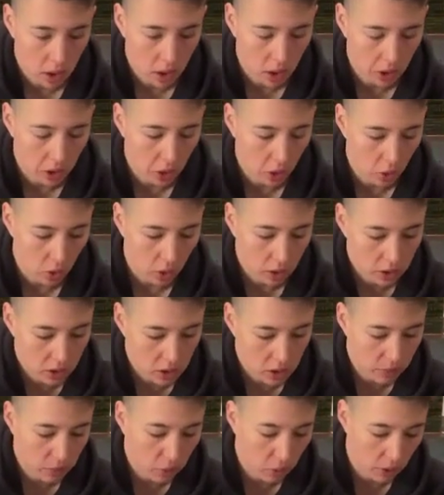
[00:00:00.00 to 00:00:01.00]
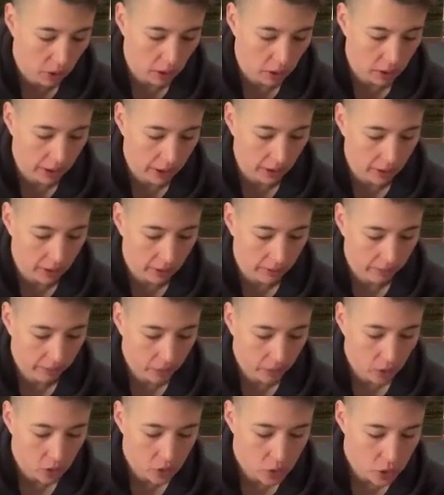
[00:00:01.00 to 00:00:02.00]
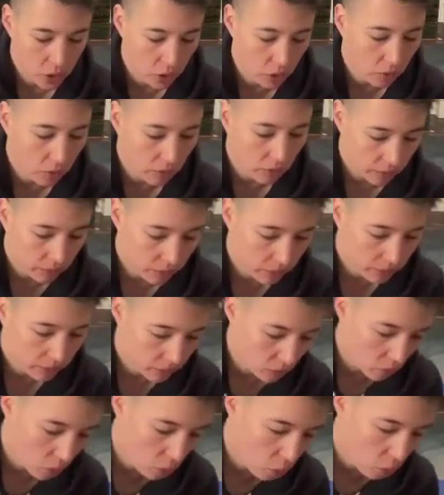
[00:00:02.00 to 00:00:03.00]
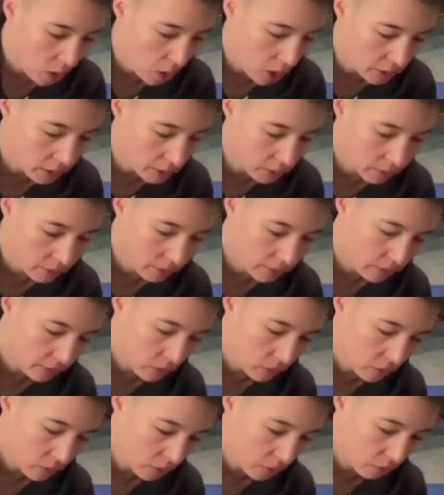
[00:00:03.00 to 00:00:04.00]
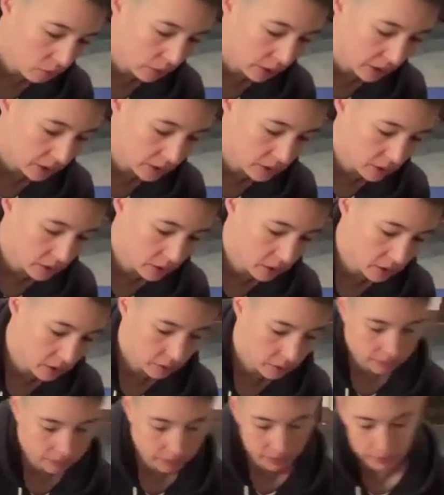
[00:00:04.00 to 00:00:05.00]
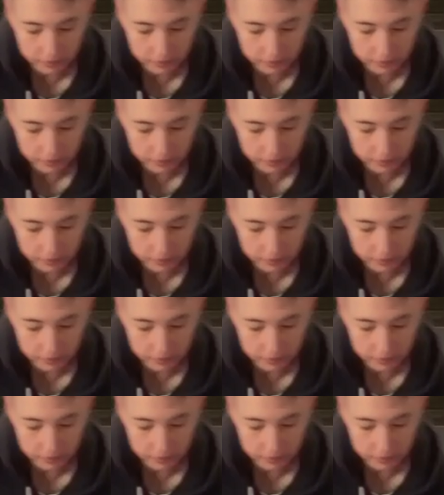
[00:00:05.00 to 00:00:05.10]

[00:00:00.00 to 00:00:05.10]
on your supporting leg. 2, 1, rest.